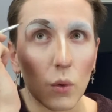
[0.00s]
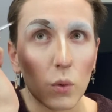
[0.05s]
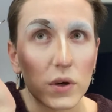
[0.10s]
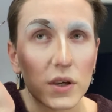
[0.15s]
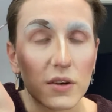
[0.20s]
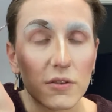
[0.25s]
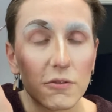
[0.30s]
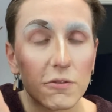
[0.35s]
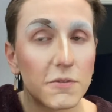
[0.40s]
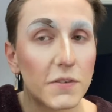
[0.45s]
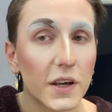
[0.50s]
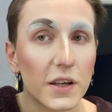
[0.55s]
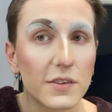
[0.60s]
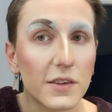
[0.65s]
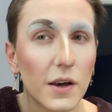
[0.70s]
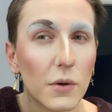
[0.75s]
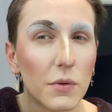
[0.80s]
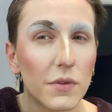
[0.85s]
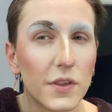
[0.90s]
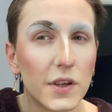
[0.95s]
we can fix
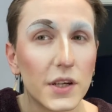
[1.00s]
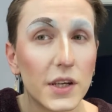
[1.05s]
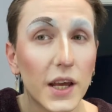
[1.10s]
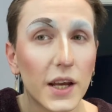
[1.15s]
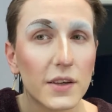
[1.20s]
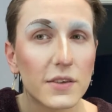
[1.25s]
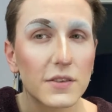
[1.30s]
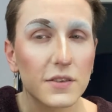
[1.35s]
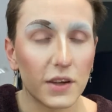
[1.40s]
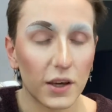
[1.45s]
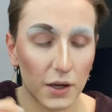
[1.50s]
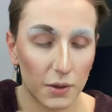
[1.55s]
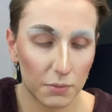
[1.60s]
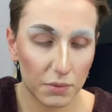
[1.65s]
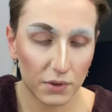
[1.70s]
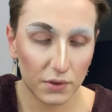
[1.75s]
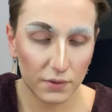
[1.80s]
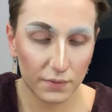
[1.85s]
that with the next step.